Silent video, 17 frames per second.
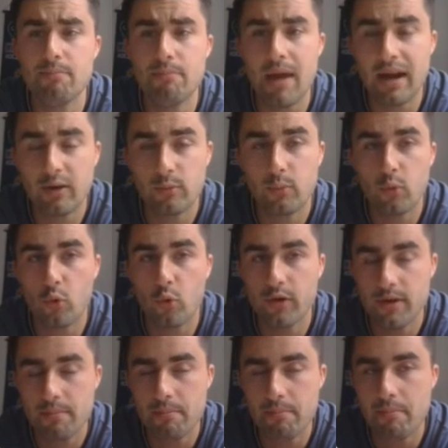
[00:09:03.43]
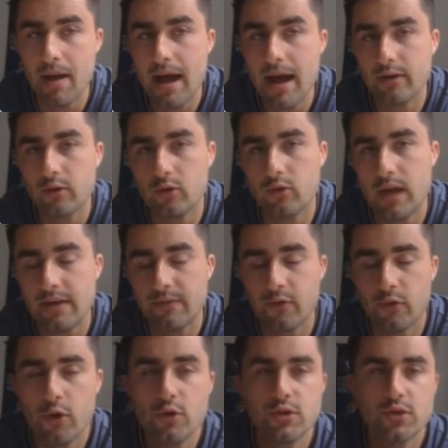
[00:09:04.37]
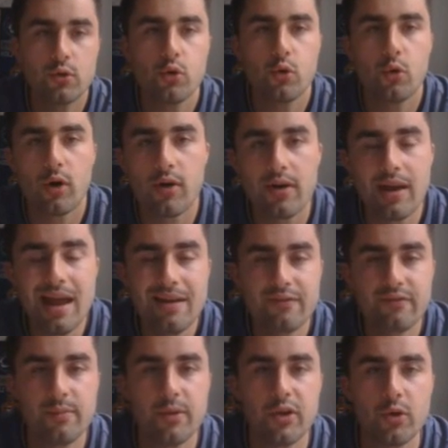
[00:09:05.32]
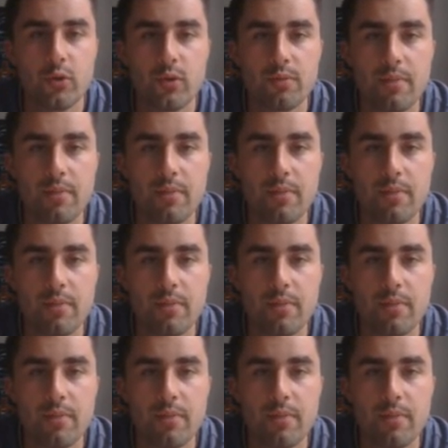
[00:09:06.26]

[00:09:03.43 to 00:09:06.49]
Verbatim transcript: Matterport model. And for those who are not familiar with